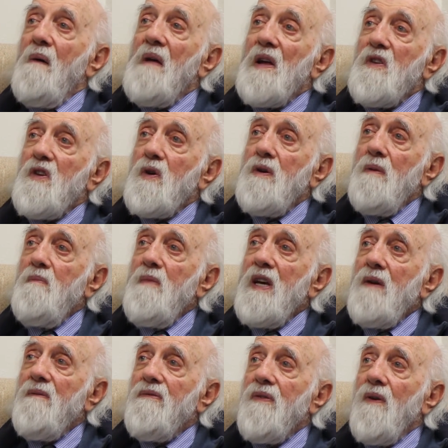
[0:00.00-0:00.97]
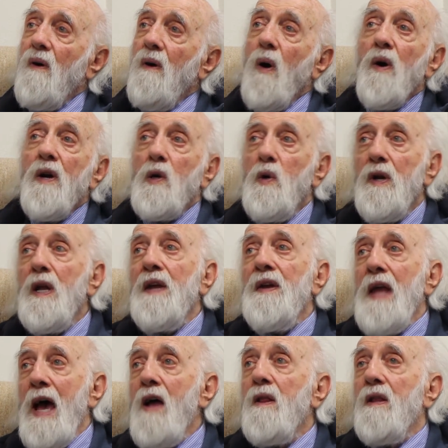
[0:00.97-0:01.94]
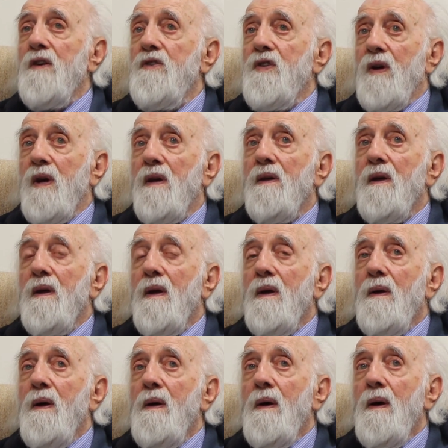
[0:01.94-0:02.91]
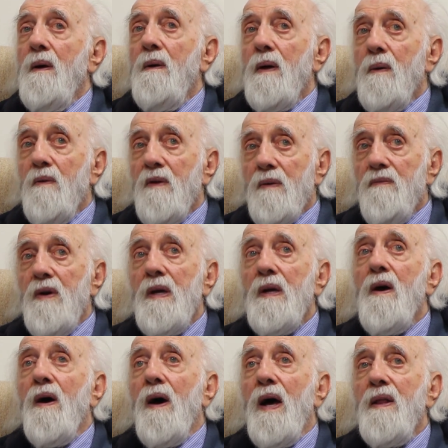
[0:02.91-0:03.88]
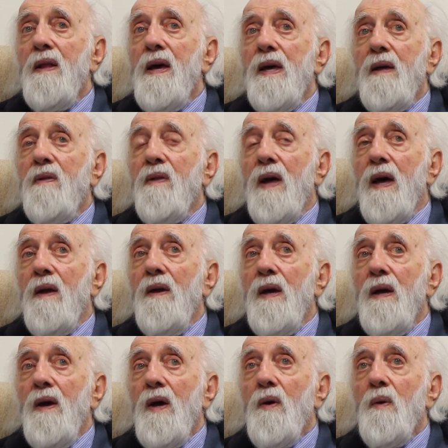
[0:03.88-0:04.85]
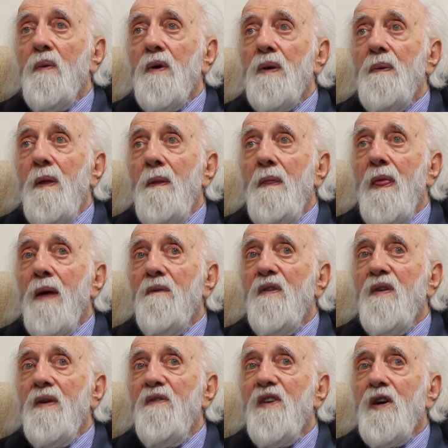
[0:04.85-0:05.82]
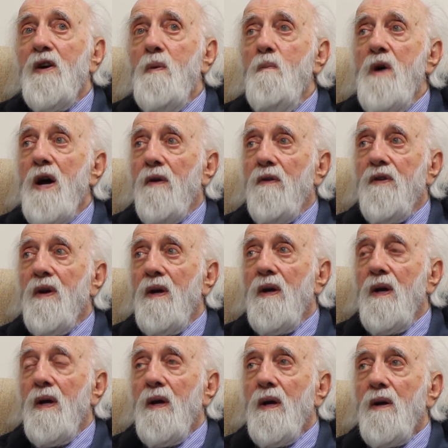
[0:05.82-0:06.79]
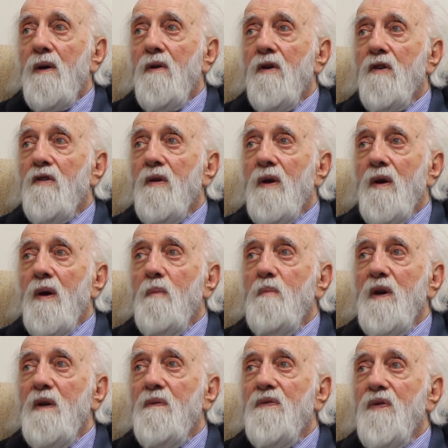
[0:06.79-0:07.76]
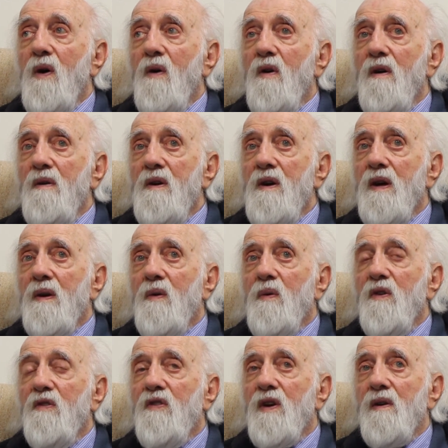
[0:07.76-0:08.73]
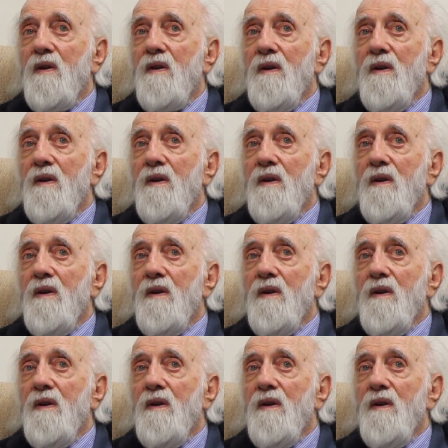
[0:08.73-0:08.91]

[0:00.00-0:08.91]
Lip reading: That's a good metaphor, or a good analogy. Yeah, I like that very much, because before it was